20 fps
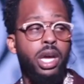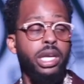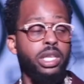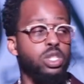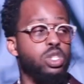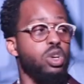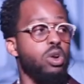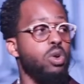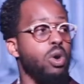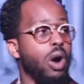
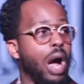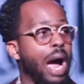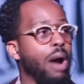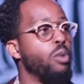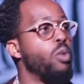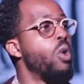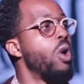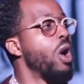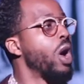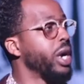And so
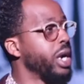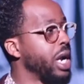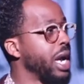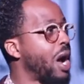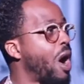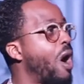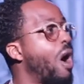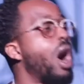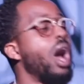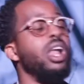I want
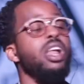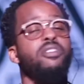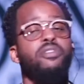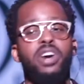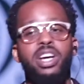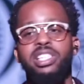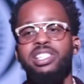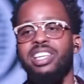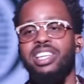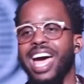all
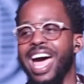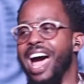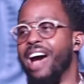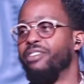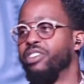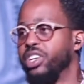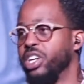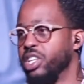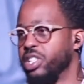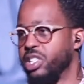of us to
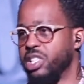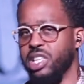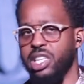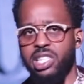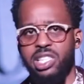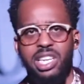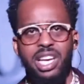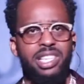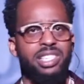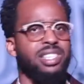have good
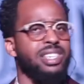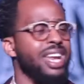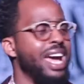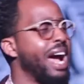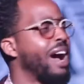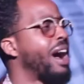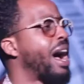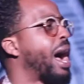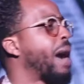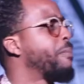success.
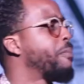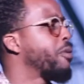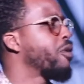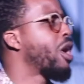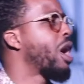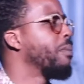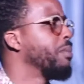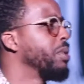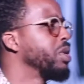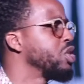Now, I
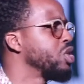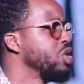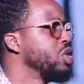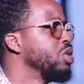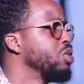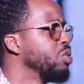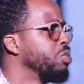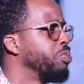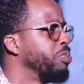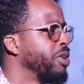promise
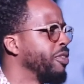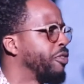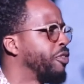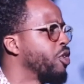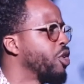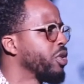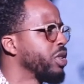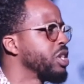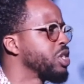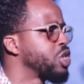you,
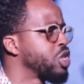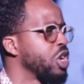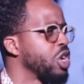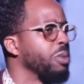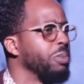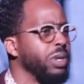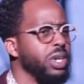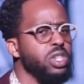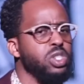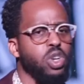before this
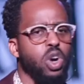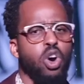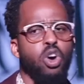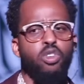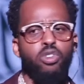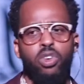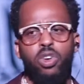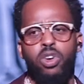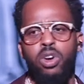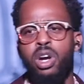sermon is
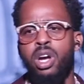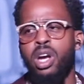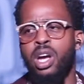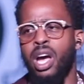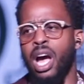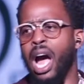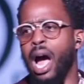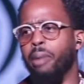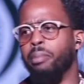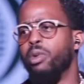over,
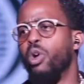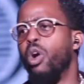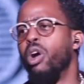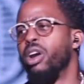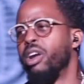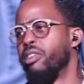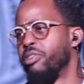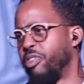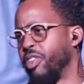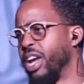I'm
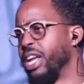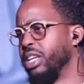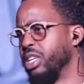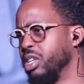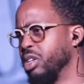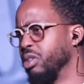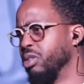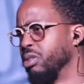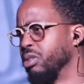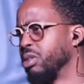going to offend
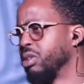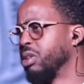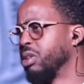you.